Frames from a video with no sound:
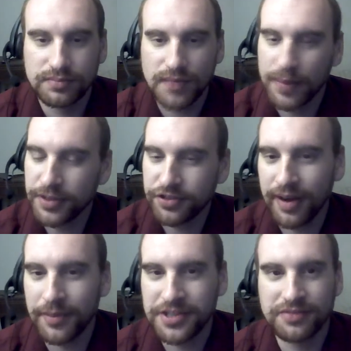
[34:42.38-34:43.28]

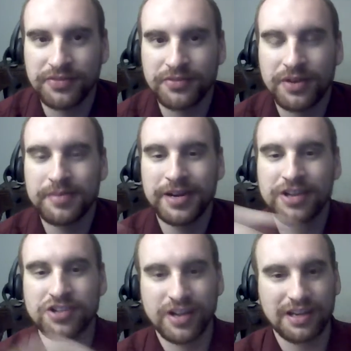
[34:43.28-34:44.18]
how much of a
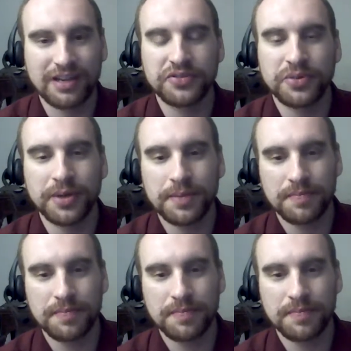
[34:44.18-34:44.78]
recommendation I can give to it.